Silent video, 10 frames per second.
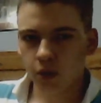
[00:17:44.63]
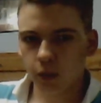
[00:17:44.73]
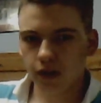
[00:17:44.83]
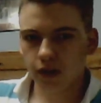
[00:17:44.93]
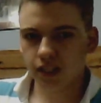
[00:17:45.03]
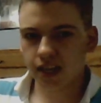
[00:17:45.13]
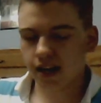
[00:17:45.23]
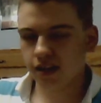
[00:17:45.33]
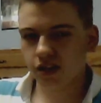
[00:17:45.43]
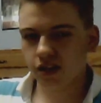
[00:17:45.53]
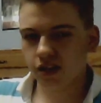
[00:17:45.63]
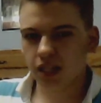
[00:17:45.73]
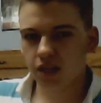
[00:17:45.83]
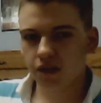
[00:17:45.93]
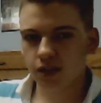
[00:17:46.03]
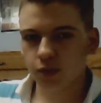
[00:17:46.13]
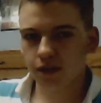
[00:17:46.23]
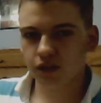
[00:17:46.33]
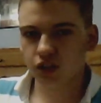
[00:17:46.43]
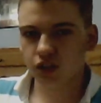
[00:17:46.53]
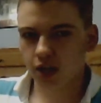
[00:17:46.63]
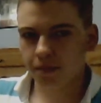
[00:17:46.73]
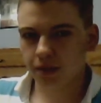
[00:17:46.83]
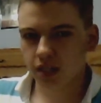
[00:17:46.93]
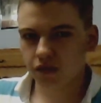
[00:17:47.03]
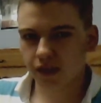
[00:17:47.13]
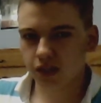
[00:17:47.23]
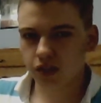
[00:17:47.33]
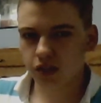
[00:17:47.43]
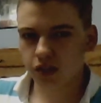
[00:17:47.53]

We haven't seen any European events, we haven't seen Japanese events.